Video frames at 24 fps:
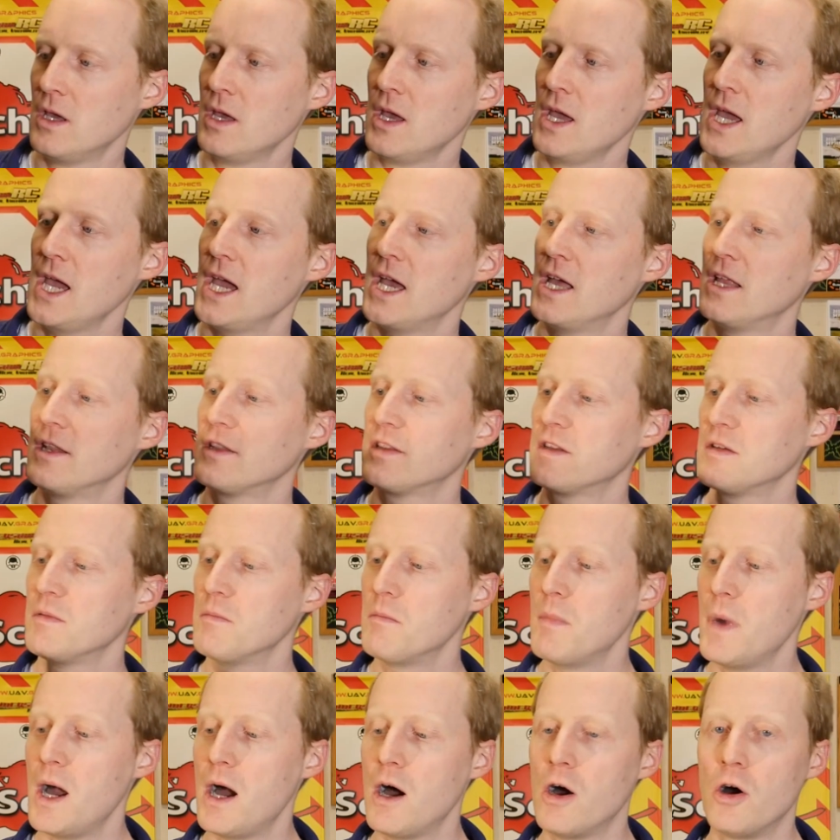and
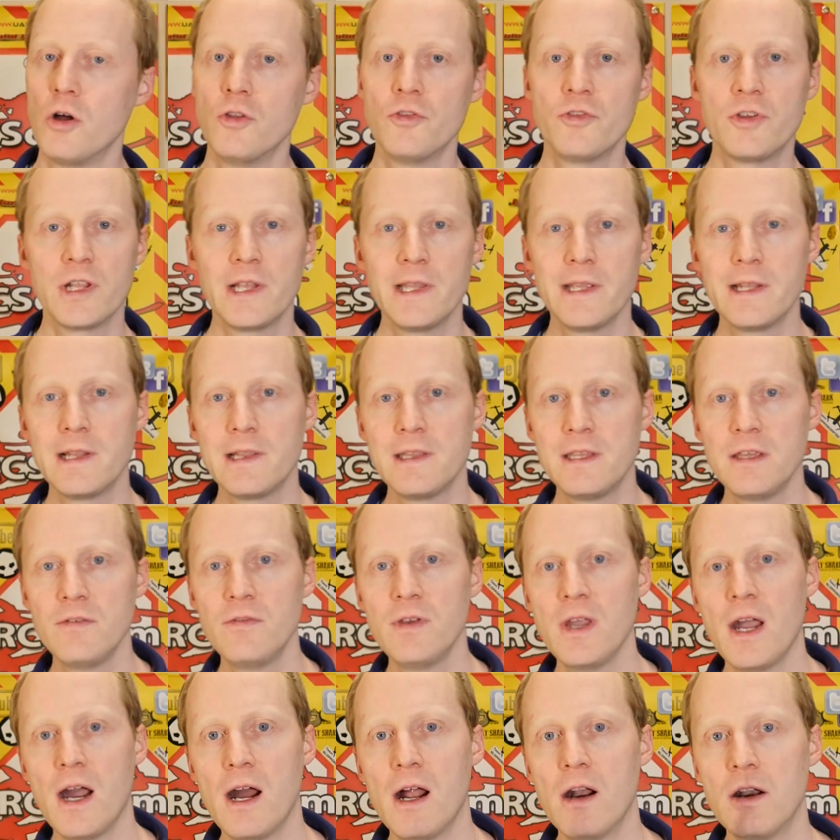mount a little
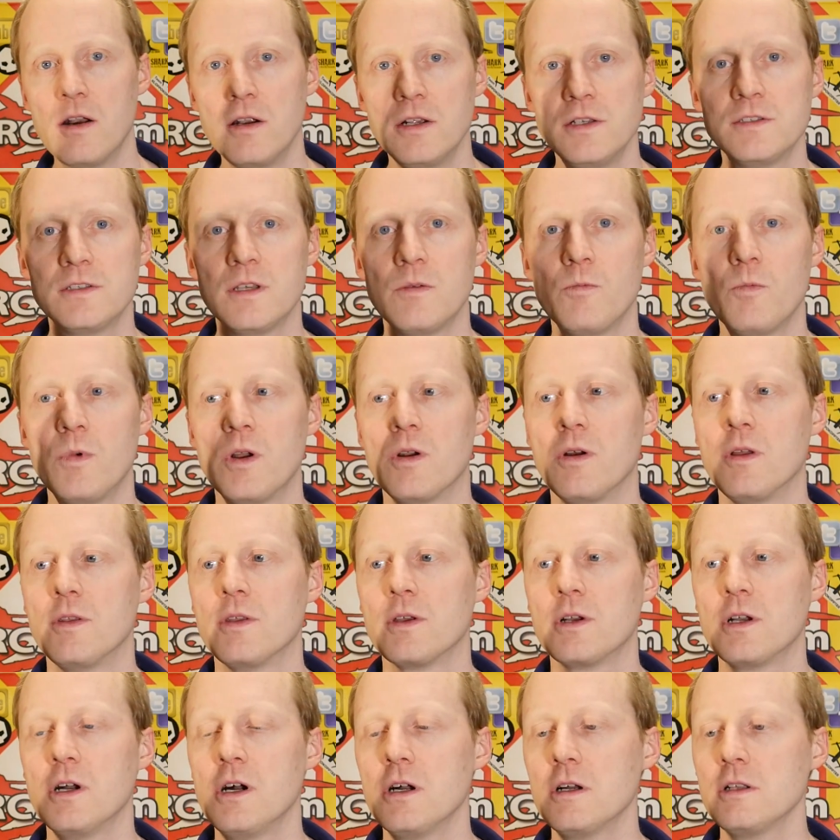DVR somewhere on the
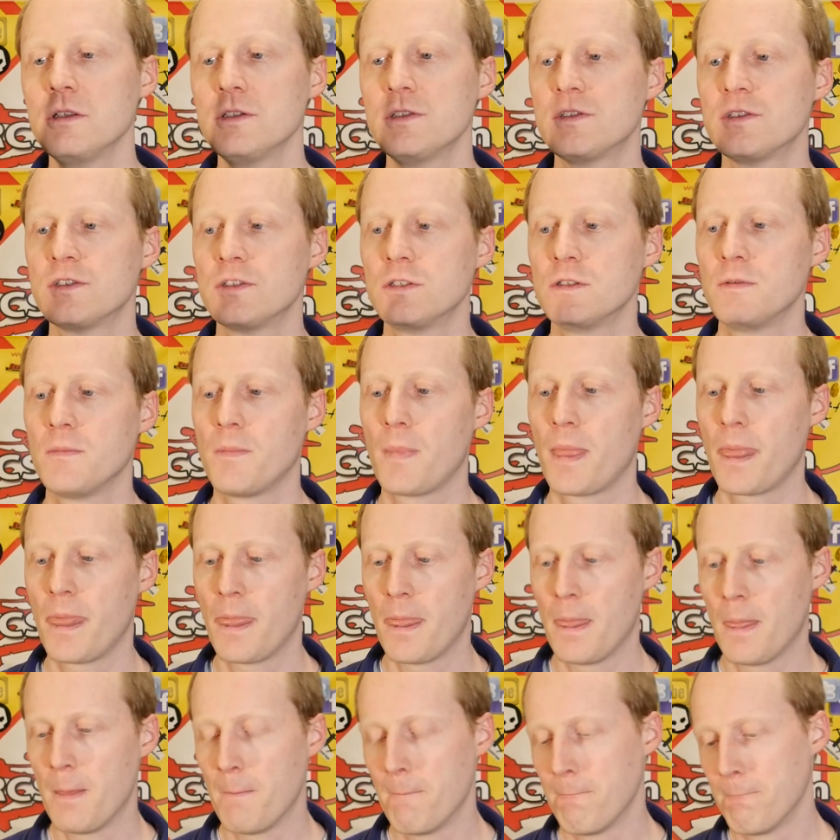goggles.
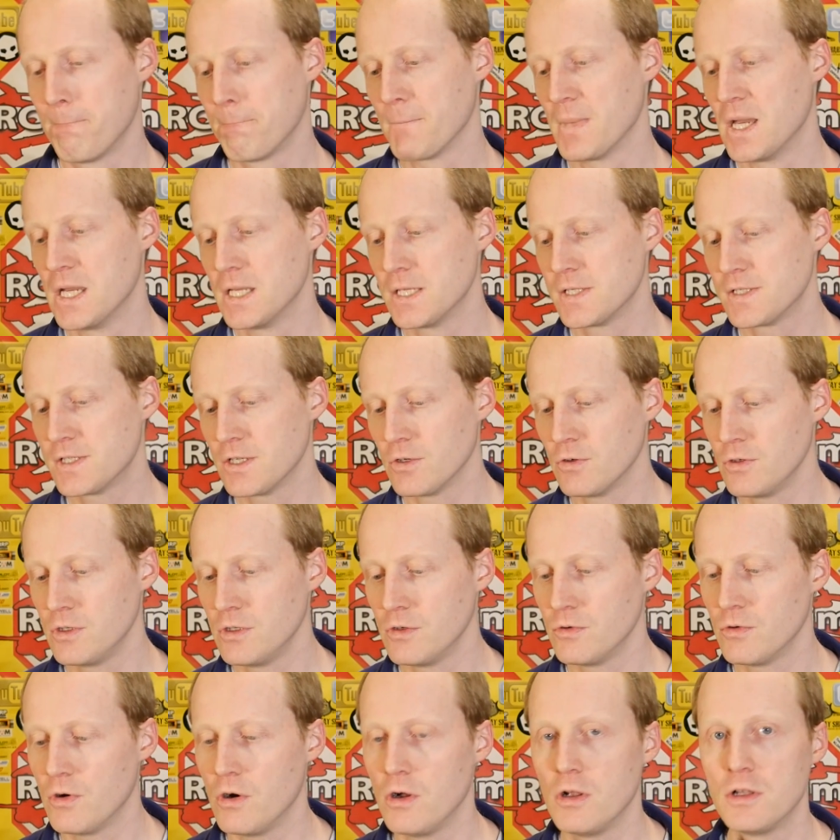So
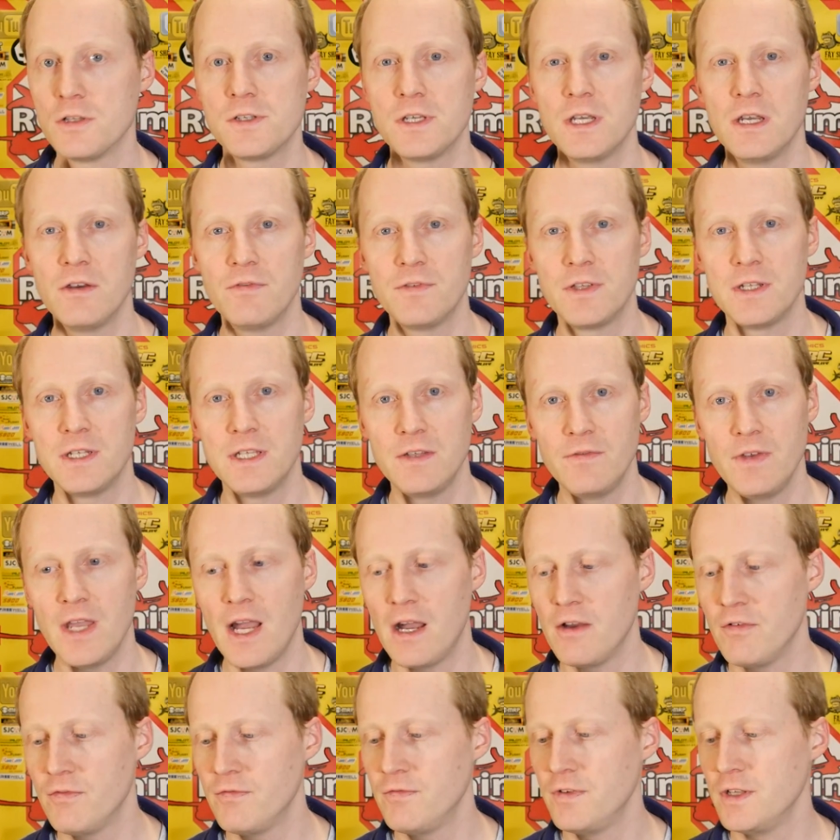you also have the
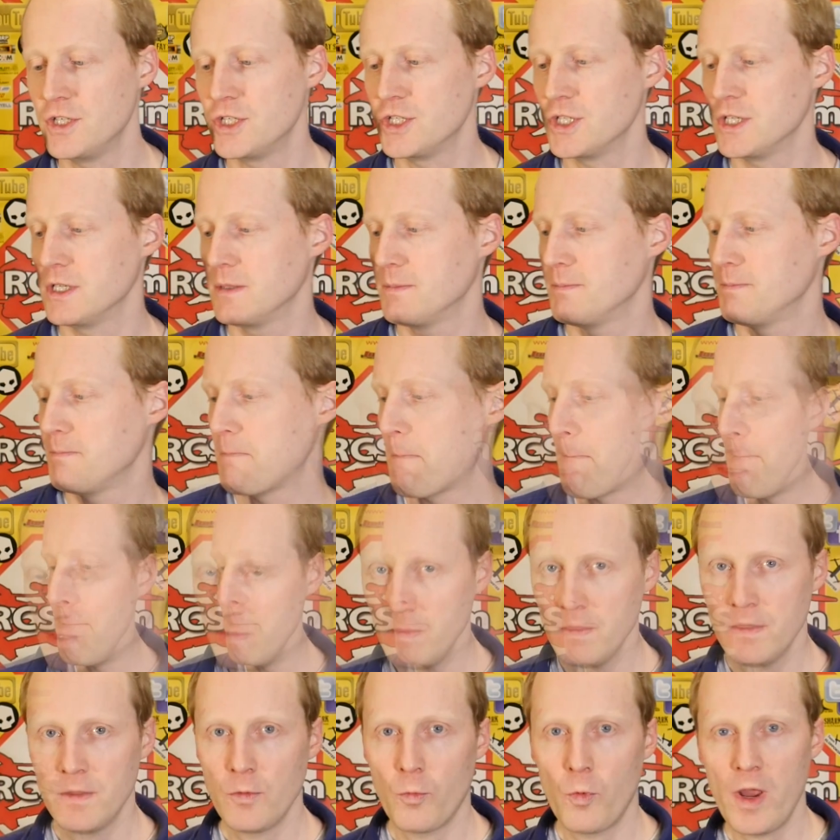DVR feature.
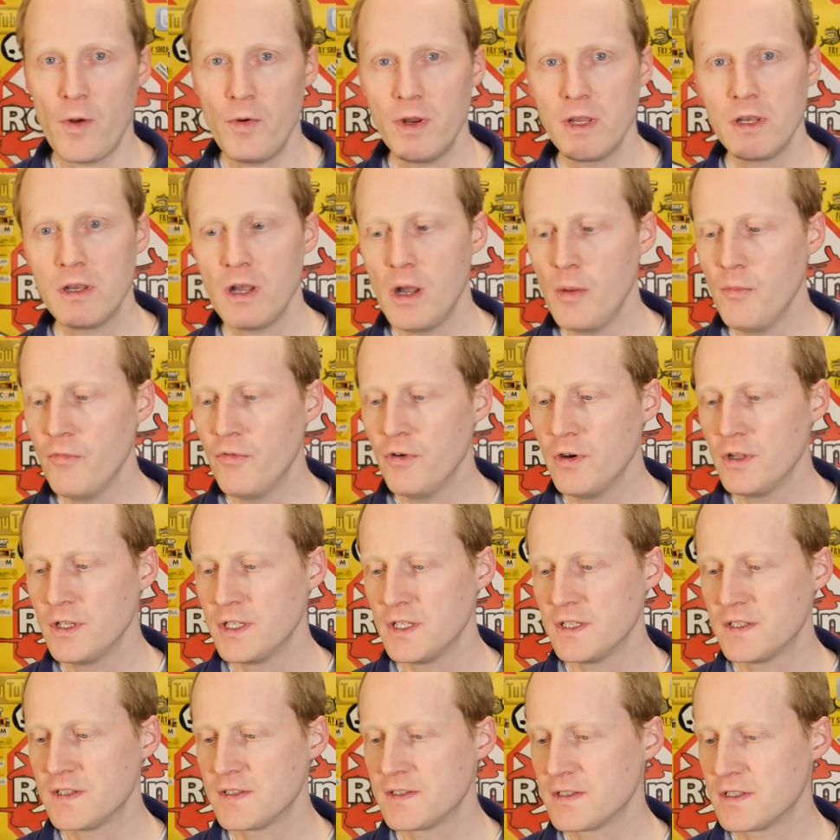The wearing comfort
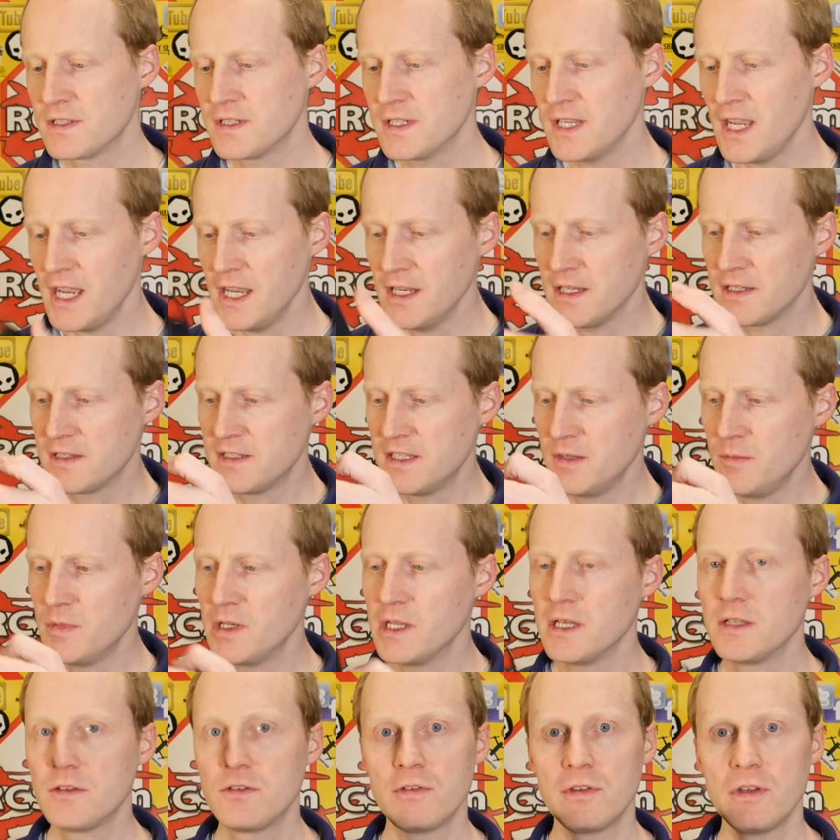is kind of
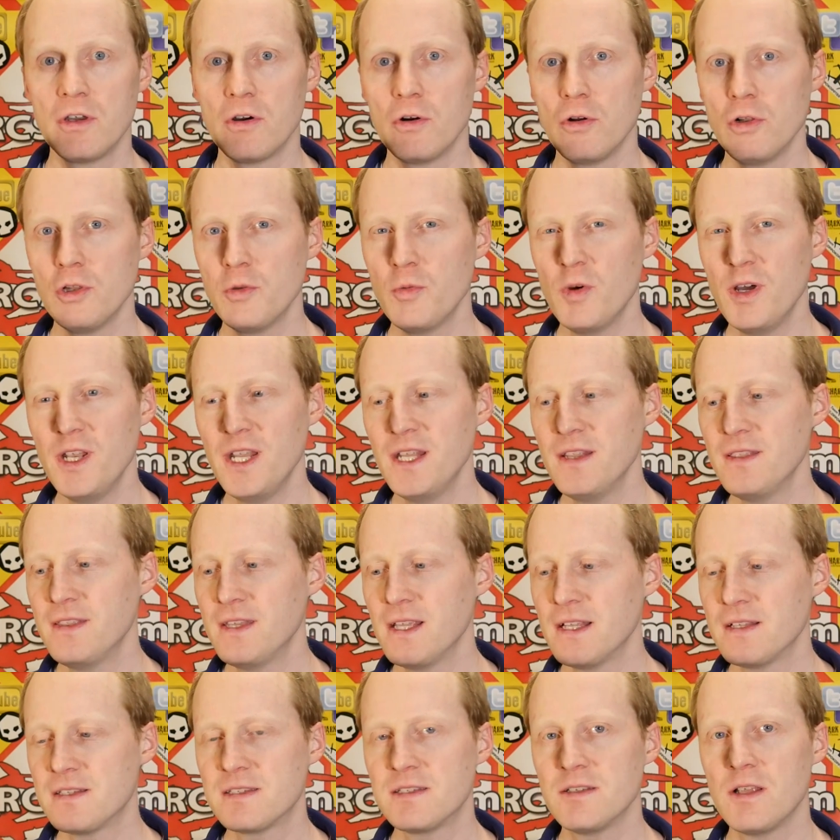similar to the old one, and
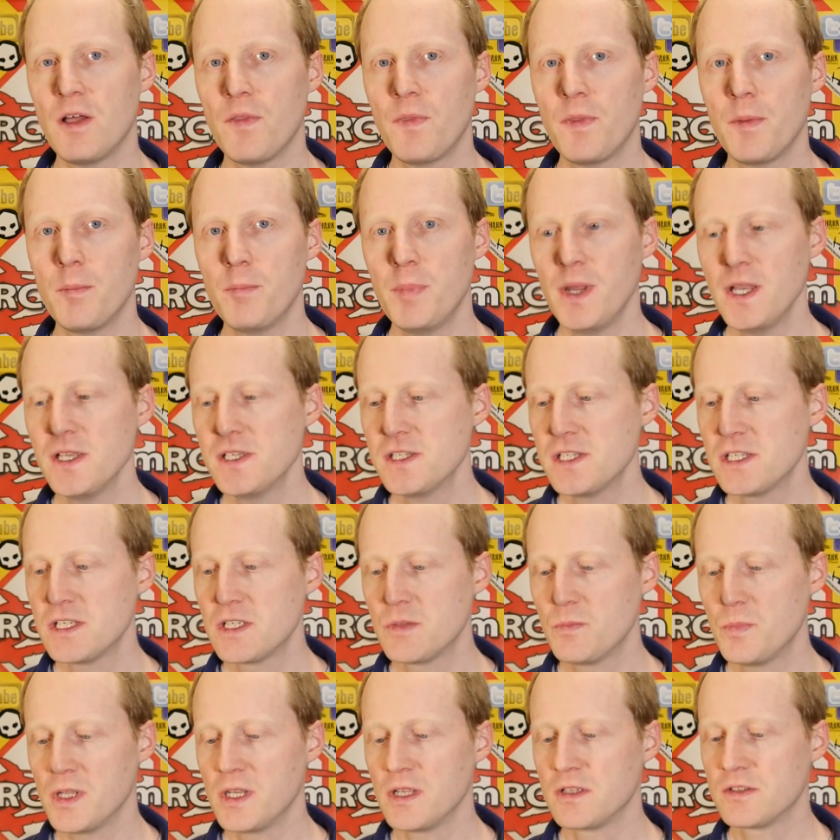that's not the
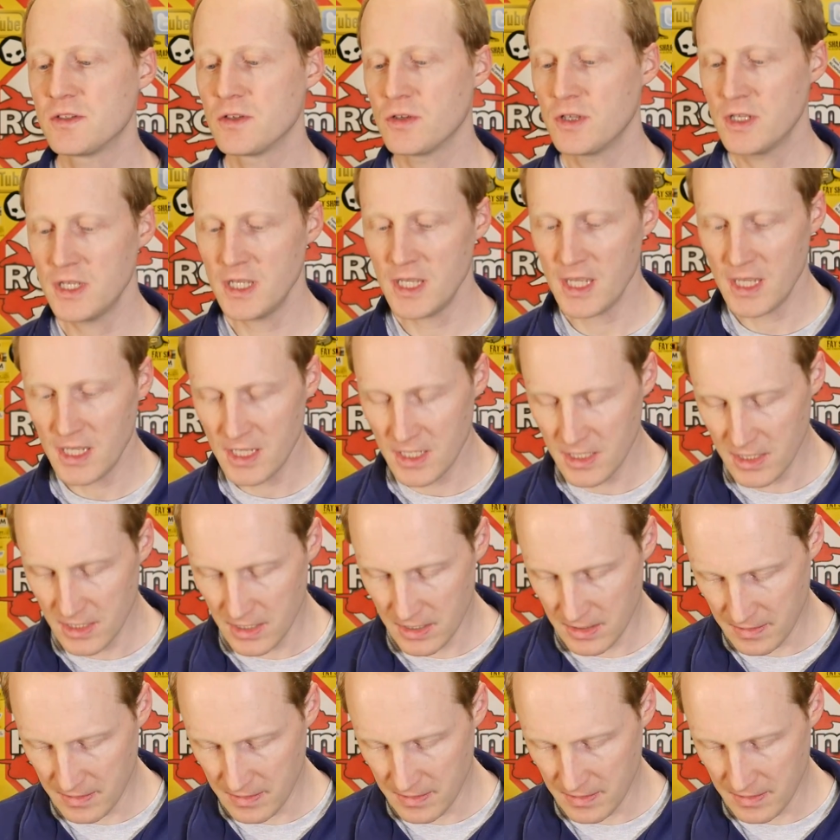best, but it's okay.